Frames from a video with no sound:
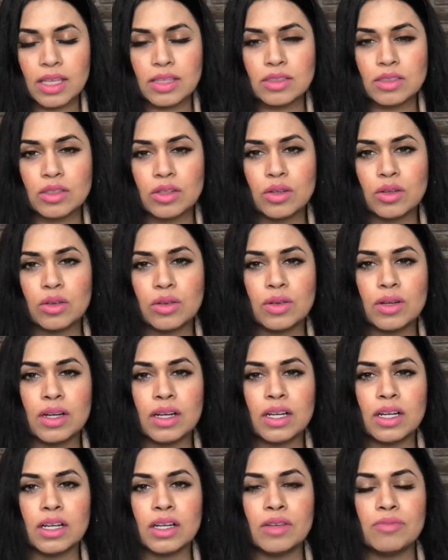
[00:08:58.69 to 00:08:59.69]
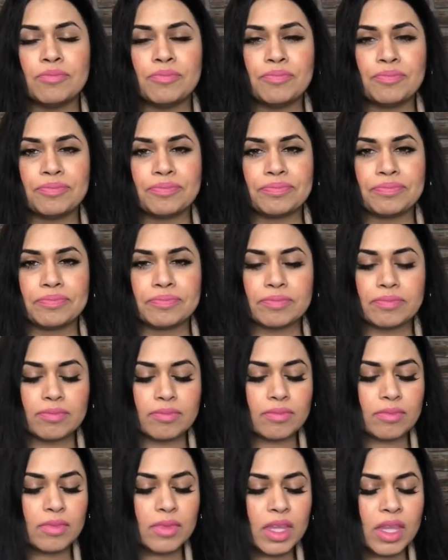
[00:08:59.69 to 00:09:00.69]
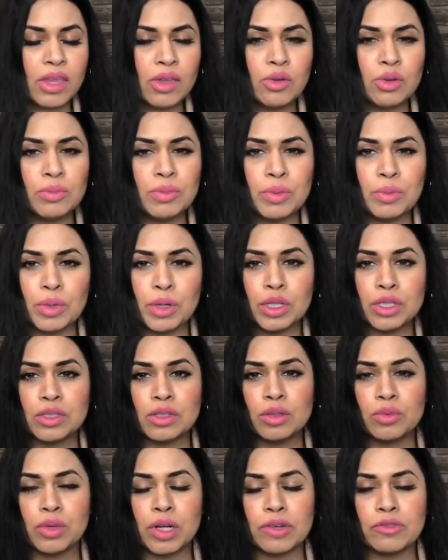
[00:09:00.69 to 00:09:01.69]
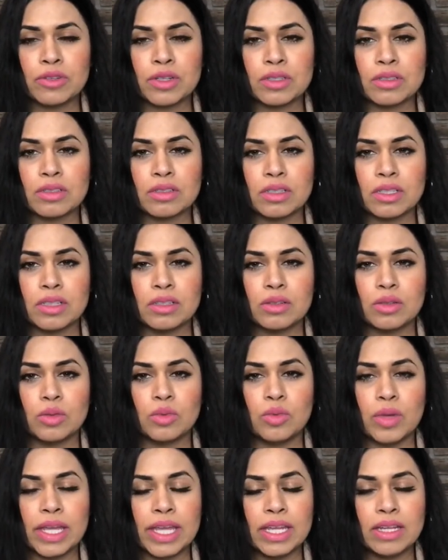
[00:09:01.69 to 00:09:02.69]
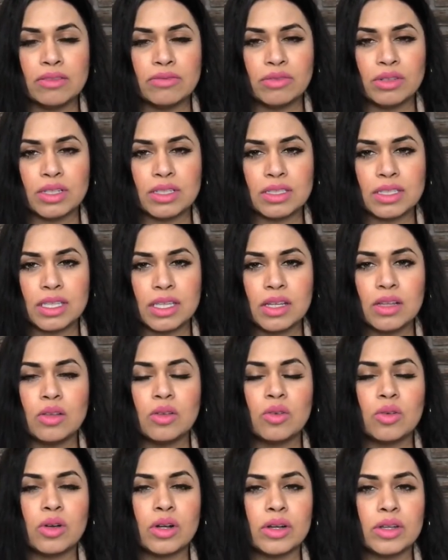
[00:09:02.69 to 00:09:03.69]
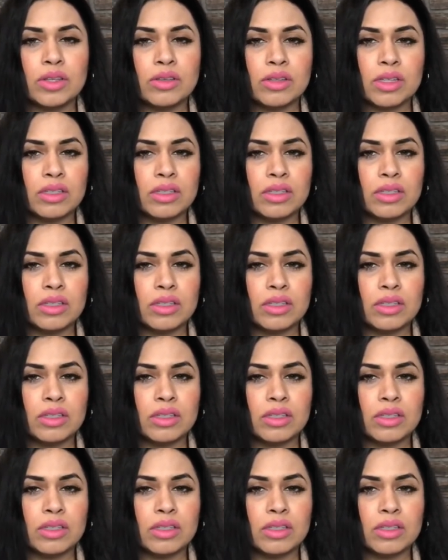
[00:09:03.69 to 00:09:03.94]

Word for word: So, um, it would be personal preference to either wait for a sale or you